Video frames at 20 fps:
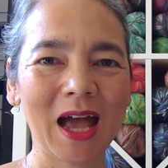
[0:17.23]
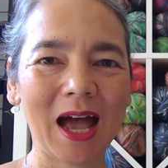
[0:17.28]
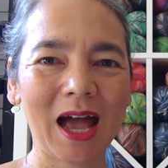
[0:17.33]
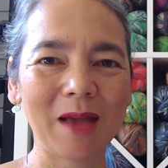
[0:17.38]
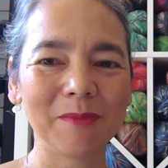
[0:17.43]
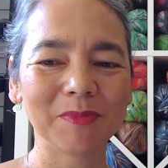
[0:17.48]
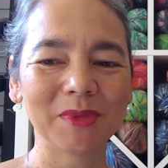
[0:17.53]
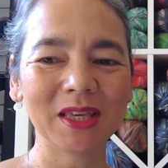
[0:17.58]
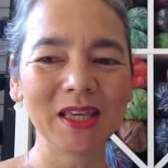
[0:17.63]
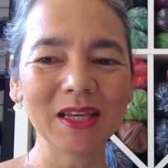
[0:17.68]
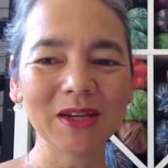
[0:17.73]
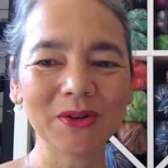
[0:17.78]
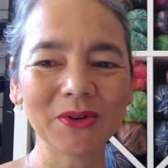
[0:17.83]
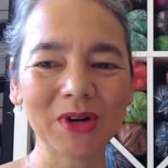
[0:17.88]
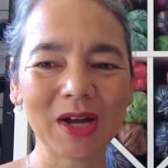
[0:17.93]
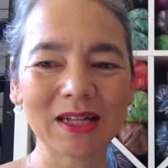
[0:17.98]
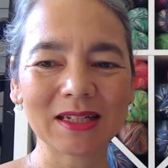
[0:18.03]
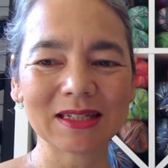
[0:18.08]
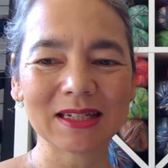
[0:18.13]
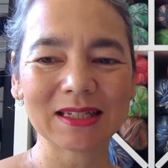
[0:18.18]
I'm
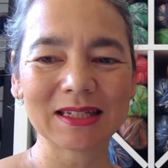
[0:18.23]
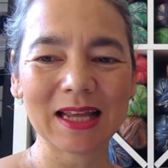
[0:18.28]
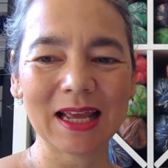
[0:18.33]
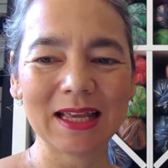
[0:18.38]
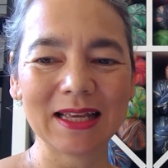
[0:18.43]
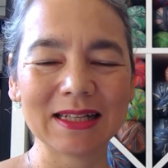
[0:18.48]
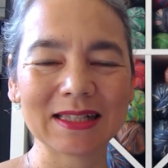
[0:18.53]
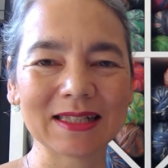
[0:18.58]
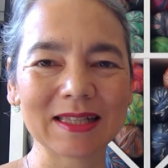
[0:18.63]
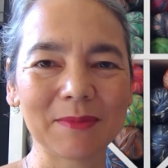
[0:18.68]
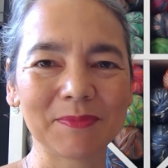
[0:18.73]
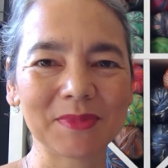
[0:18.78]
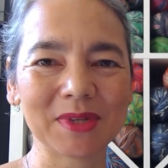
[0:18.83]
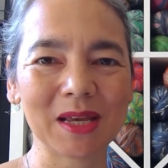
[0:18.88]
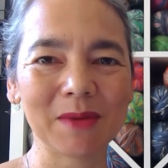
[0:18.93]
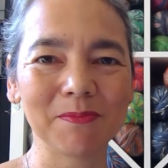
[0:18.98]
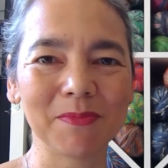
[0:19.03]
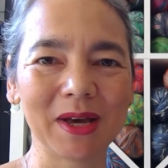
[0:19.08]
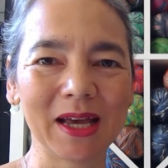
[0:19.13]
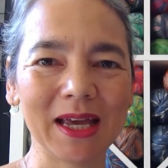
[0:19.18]
Kiko and today is
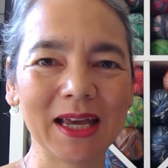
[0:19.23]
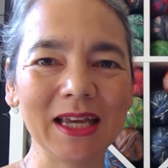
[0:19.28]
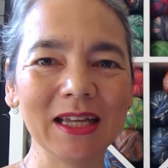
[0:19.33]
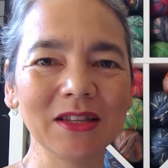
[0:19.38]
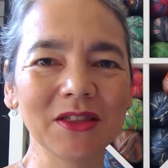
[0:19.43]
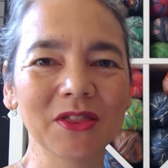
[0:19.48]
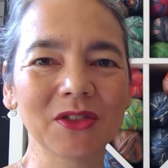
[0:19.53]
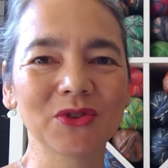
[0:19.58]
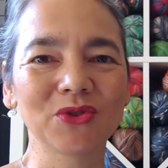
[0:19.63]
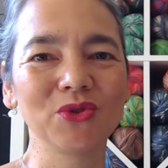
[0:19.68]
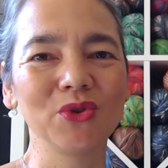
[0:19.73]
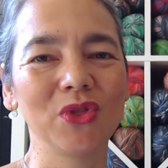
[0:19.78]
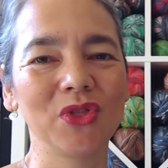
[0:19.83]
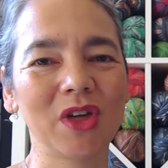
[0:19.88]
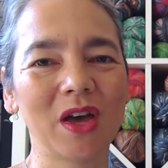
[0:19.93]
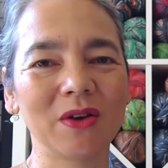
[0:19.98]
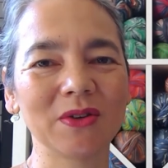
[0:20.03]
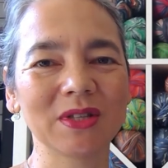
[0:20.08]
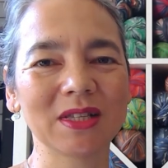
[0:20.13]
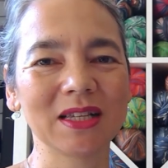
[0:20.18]
September 8th,
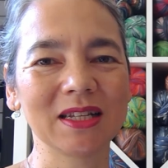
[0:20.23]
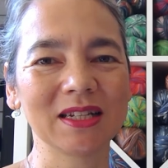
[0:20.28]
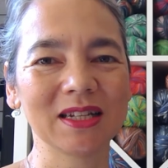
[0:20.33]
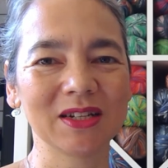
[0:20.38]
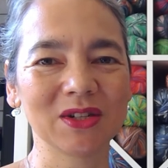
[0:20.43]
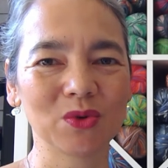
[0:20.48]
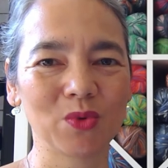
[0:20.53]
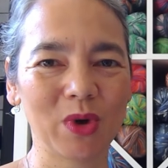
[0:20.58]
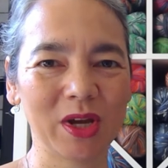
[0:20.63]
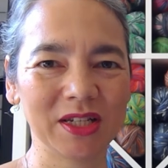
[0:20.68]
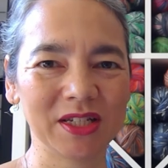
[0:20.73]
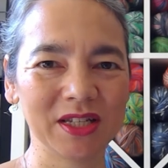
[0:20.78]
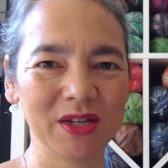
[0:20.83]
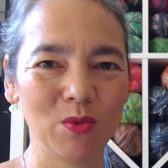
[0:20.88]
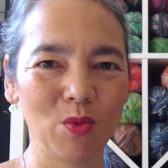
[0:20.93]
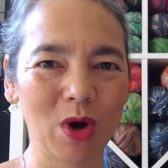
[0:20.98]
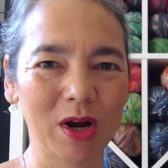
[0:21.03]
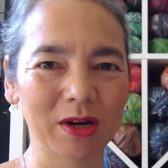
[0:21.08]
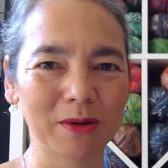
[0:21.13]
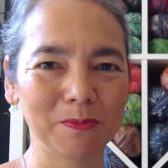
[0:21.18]

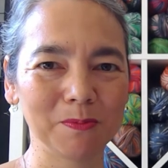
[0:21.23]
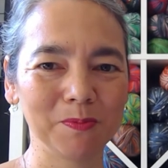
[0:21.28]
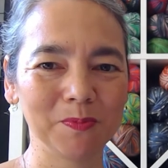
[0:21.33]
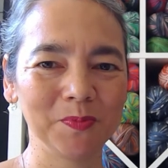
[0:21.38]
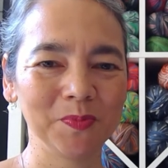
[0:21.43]
2021.